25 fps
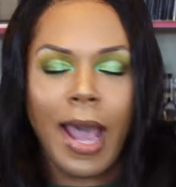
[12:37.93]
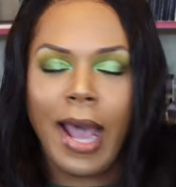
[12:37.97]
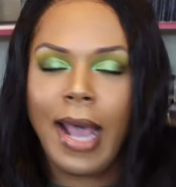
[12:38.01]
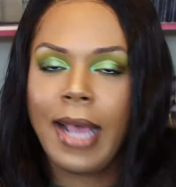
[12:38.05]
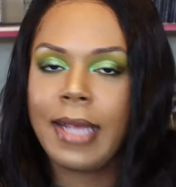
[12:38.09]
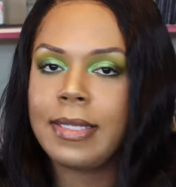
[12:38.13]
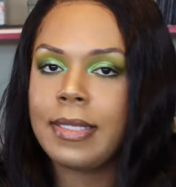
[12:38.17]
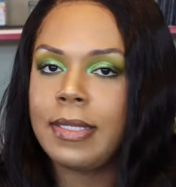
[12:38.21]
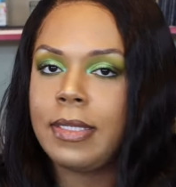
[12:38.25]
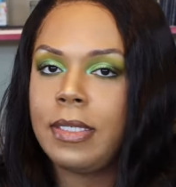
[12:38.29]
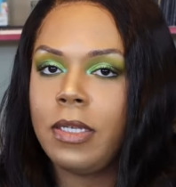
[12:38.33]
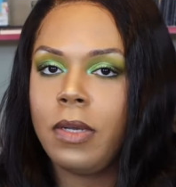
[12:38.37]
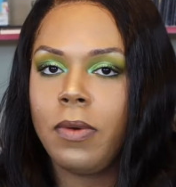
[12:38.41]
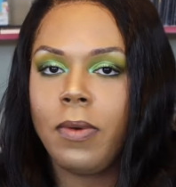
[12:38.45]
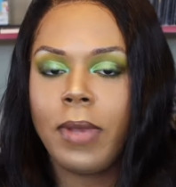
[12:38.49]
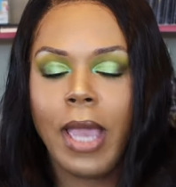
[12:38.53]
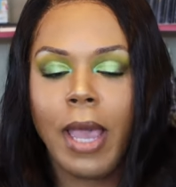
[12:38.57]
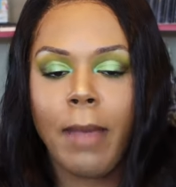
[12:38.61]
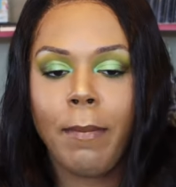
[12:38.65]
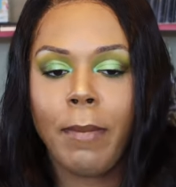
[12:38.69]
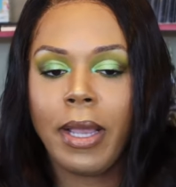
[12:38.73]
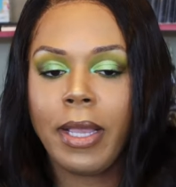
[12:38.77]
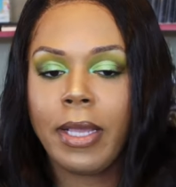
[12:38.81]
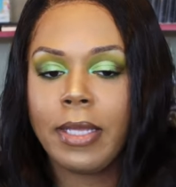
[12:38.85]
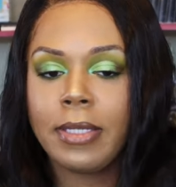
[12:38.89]
I still
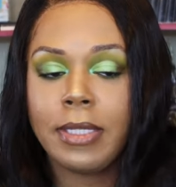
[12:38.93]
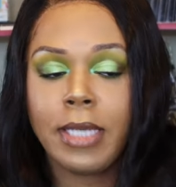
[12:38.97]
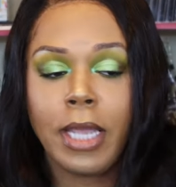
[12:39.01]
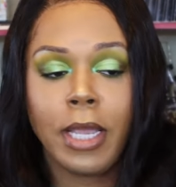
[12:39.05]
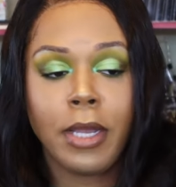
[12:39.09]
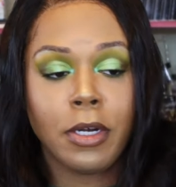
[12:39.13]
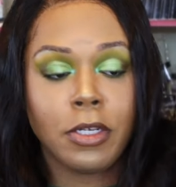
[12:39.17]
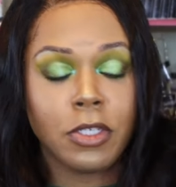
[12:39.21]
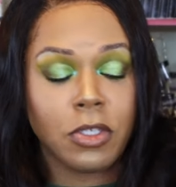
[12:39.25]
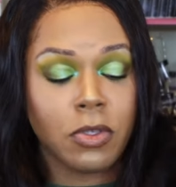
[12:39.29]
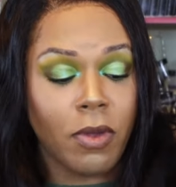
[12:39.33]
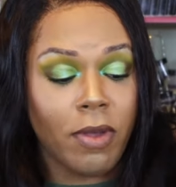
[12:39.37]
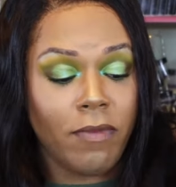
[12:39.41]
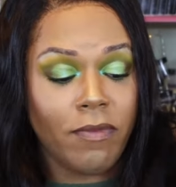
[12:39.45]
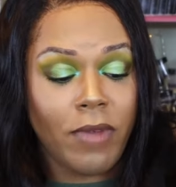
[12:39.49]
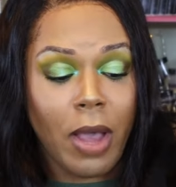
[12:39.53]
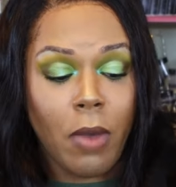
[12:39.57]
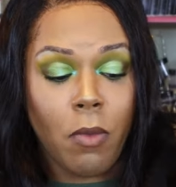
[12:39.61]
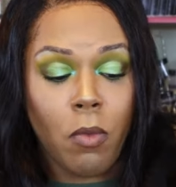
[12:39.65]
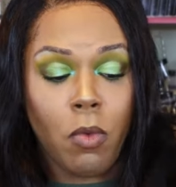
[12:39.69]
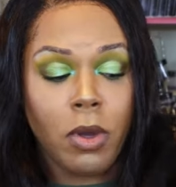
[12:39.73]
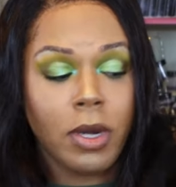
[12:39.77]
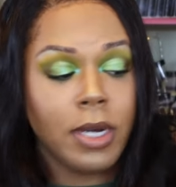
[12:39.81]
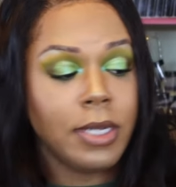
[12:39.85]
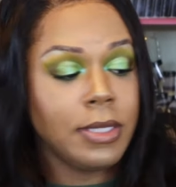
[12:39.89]
got my container, so if I
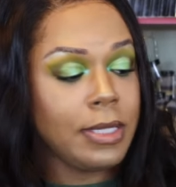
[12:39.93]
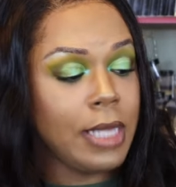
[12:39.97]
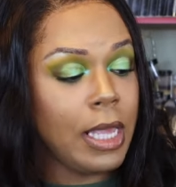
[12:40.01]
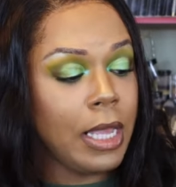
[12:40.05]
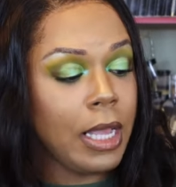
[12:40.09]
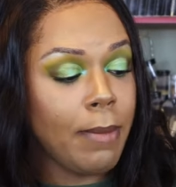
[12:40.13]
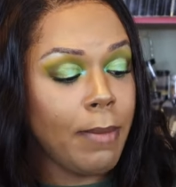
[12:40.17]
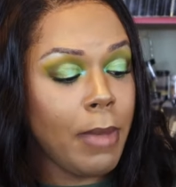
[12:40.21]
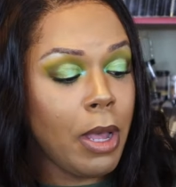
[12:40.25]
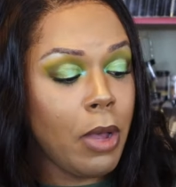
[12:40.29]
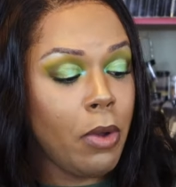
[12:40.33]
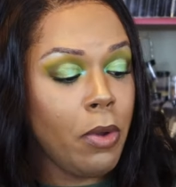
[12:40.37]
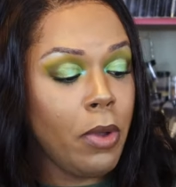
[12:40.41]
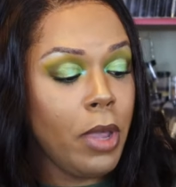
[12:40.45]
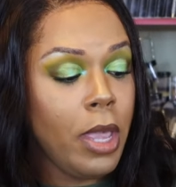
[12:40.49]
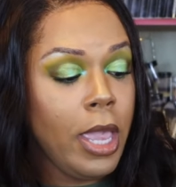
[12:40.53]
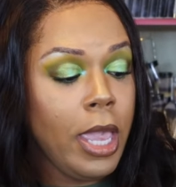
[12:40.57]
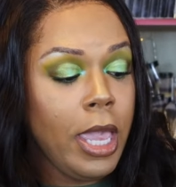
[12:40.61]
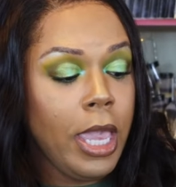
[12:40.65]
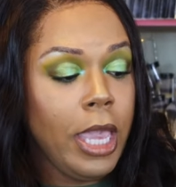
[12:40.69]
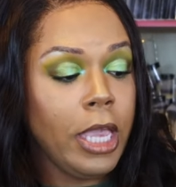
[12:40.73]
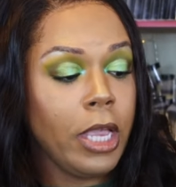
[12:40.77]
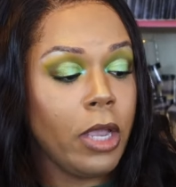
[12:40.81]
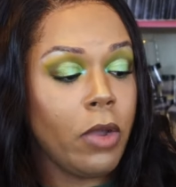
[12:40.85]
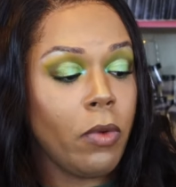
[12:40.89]
want to take them out
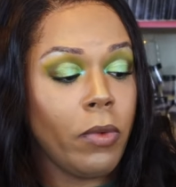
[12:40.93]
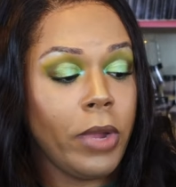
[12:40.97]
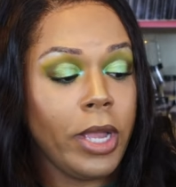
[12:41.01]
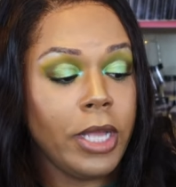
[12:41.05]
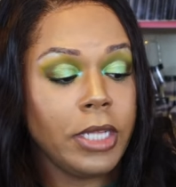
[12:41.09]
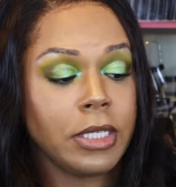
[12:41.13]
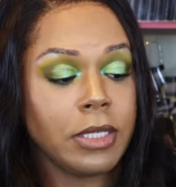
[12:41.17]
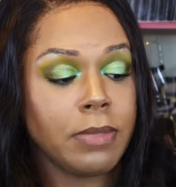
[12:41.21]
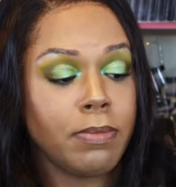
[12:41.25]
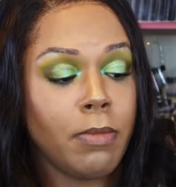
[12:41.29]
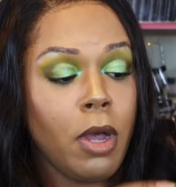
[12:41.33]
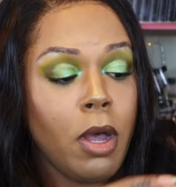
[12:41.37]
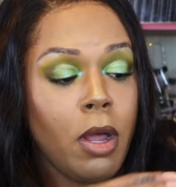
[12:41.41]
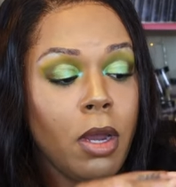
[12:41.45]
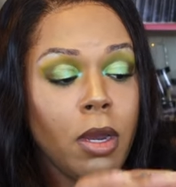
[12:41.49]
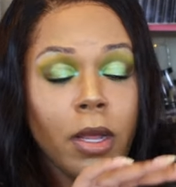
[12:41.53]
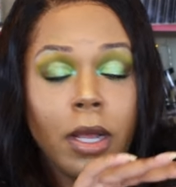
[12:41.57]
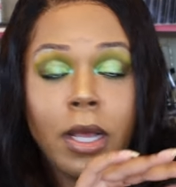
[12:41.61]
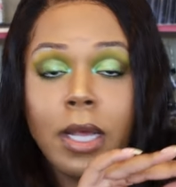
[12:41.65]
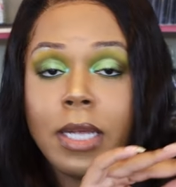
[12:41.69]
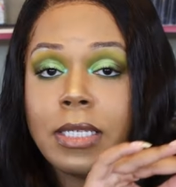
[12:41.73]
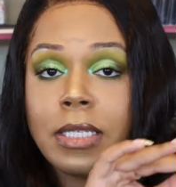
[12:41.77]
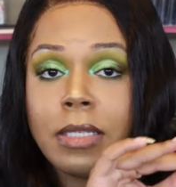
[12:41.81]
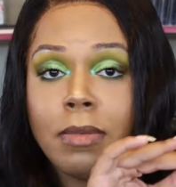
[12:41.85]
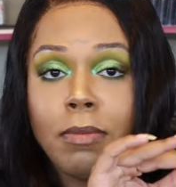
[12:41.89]
and create smaller
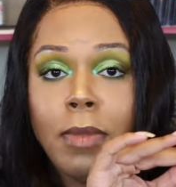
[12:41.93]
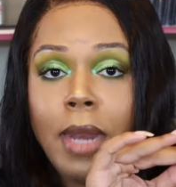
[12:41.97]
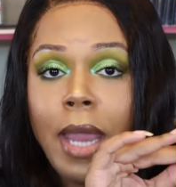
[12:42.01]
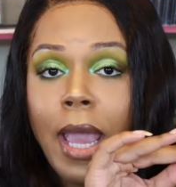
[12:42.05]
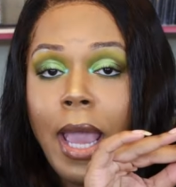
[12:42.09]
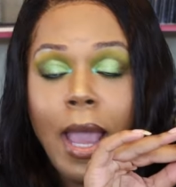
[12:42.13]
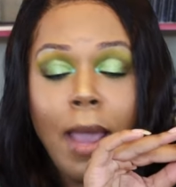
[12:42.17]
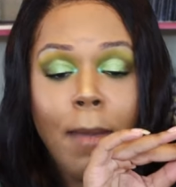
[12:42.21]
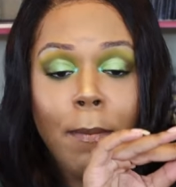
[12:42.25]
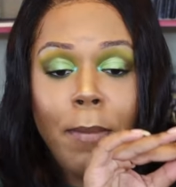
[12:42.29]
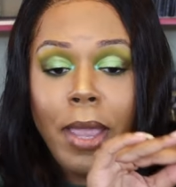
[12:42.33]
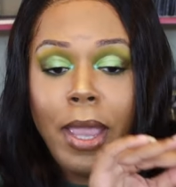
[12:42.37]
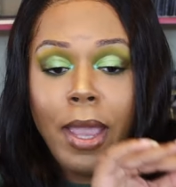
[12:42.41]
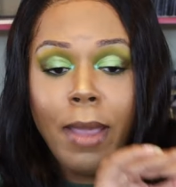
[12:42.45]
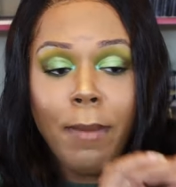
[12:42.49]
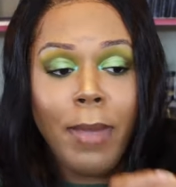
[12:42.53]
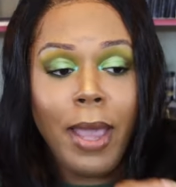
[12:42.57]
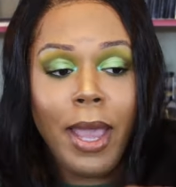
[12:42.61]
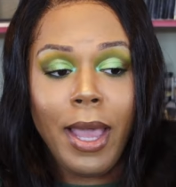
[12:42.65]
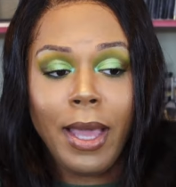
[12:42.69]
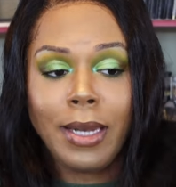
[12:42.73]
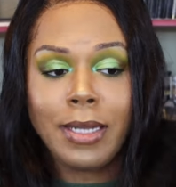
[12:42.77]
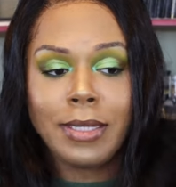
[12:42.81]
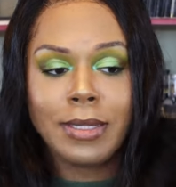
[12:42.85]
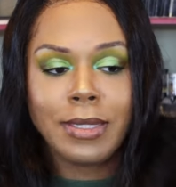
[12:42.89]
custom 9-pan
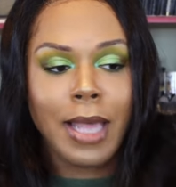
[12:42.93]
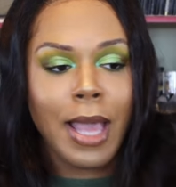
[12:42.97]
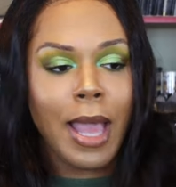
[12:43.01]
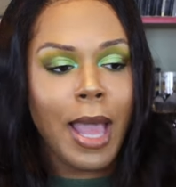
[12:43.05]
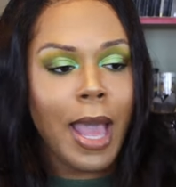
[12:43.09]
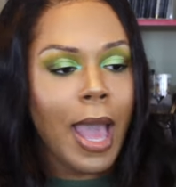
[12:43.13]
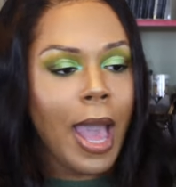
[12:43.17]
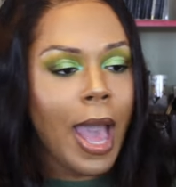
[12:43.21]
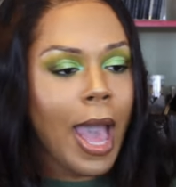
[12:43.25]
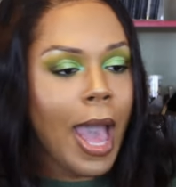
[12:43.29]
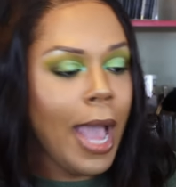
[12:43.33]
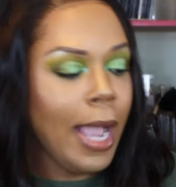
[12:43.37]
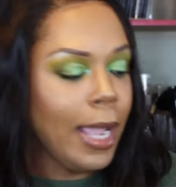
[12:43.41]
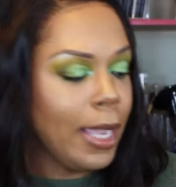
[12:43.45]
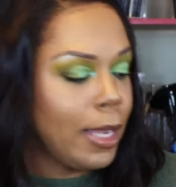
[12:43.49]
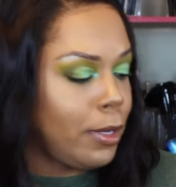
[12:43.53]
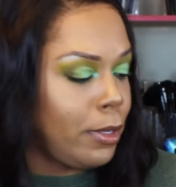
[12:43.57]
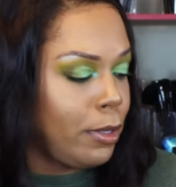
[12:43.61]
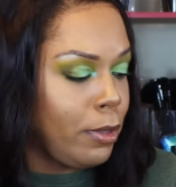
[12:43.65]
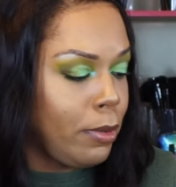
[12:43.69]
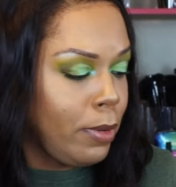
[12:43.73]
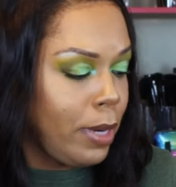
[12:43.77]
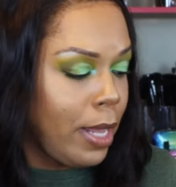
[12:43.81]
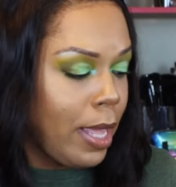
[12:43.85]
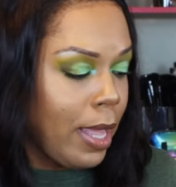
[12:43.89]
palettes, I can
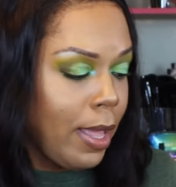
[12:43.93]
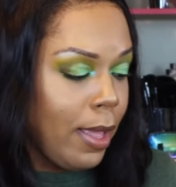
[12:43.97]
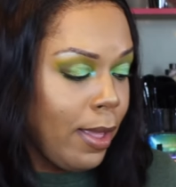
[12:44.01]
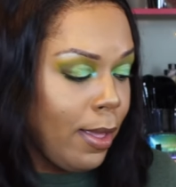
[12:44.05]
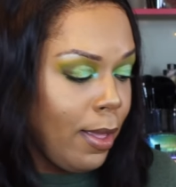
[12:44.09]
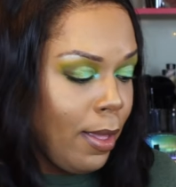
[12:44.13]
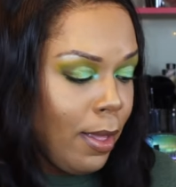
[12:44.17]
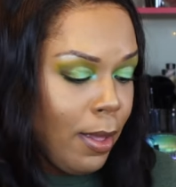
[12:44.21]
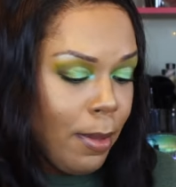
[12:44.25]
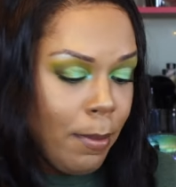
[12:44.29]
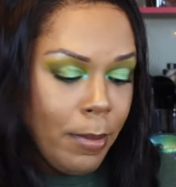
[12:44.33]
do that.